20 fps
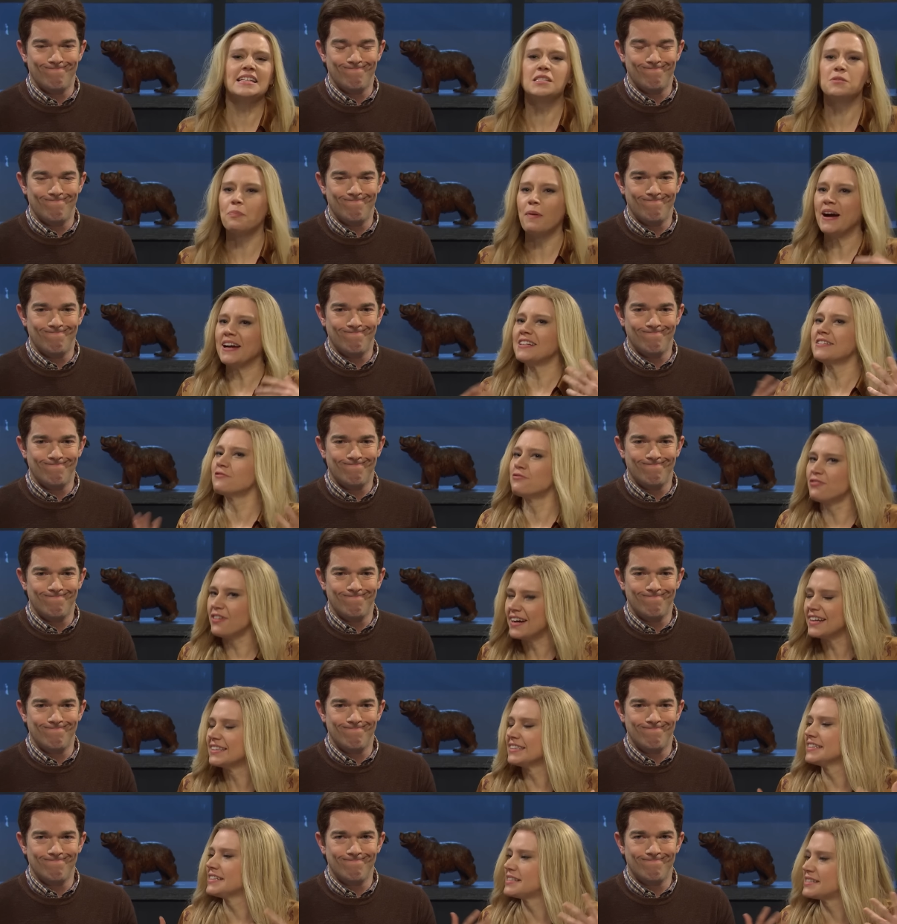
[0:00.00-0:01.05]
Speaker 1: least Biden
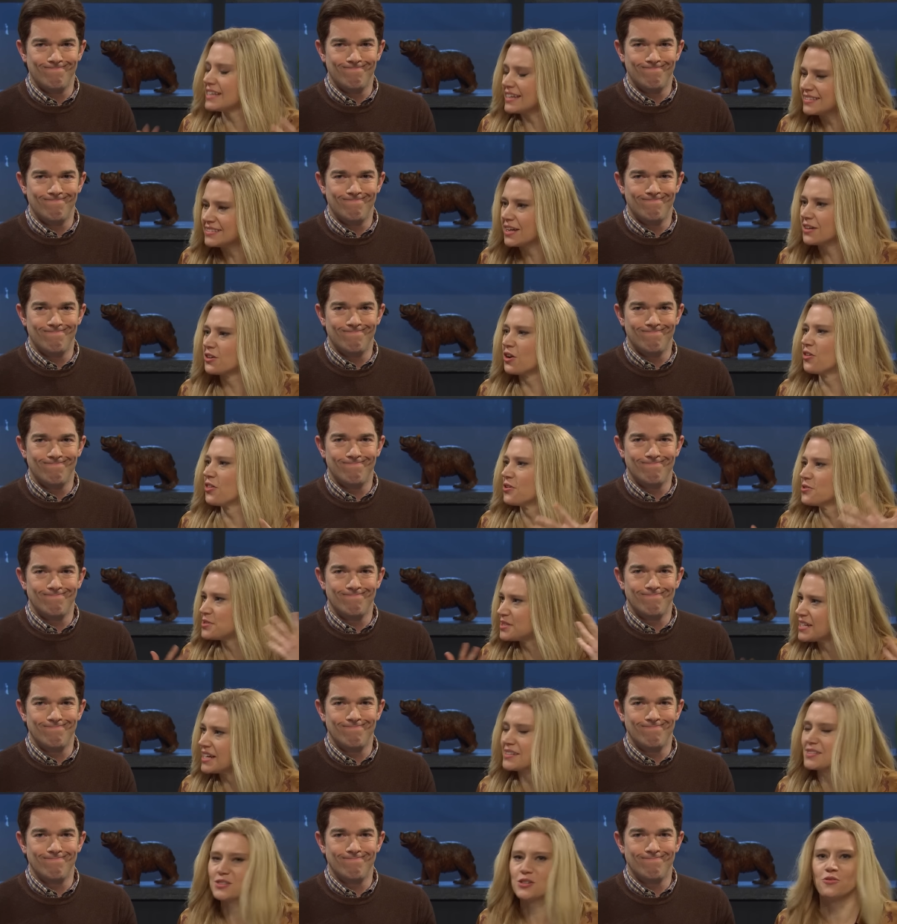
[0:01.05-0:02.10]
finally sent out all those
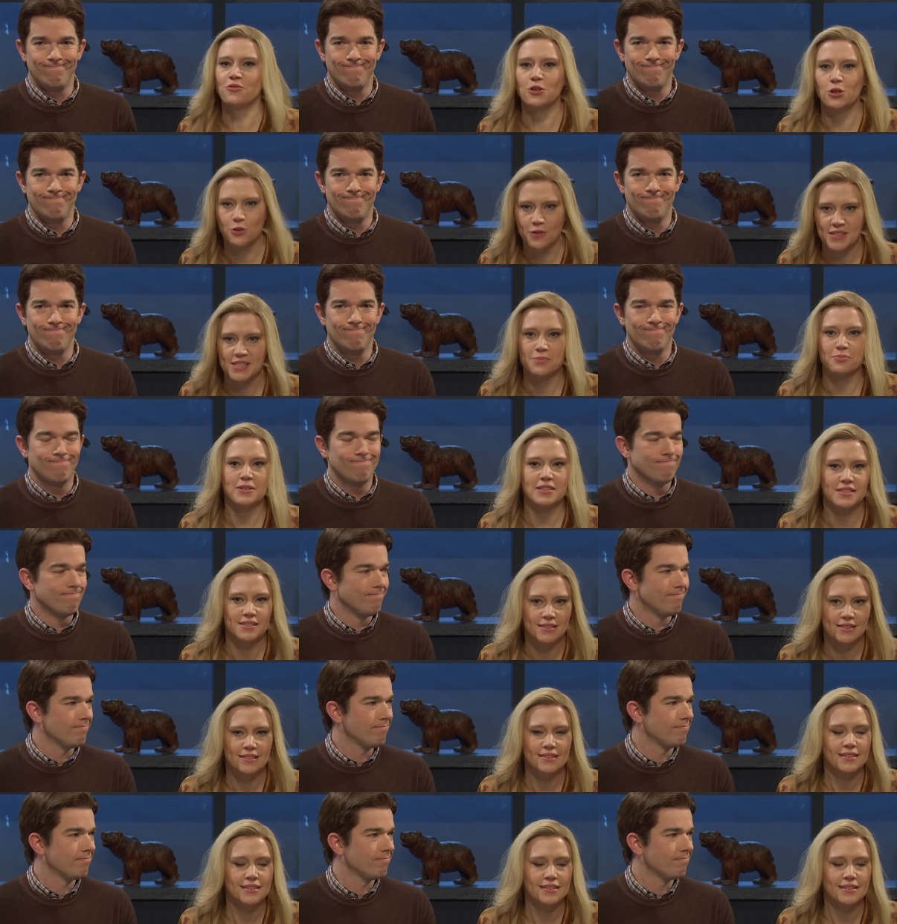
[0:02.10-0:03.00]
tests over Christmas.